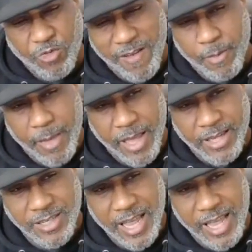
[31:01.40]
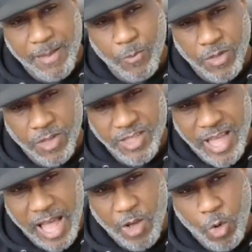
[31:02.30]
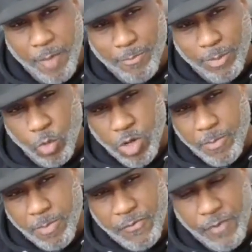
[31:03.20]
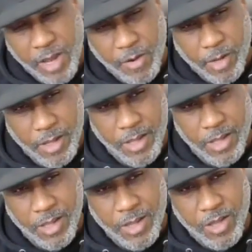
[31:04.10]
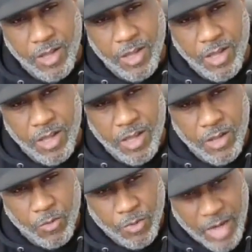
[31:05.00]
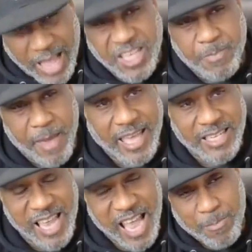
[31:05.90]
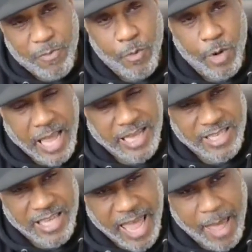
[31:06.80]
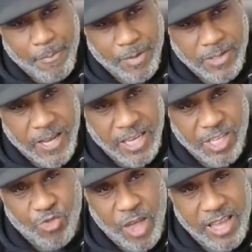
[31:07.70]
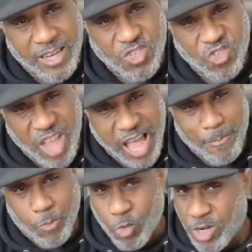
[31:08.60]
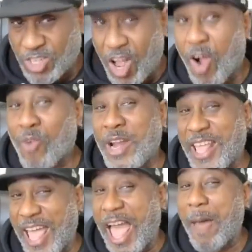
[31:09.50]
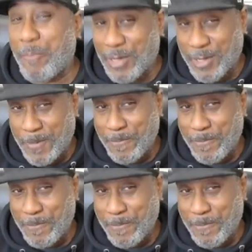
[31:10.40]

travel back in time where this guy who had blew up a ferry, well, now he's back in time before it actually happens. And he's trying to stop what's already happened.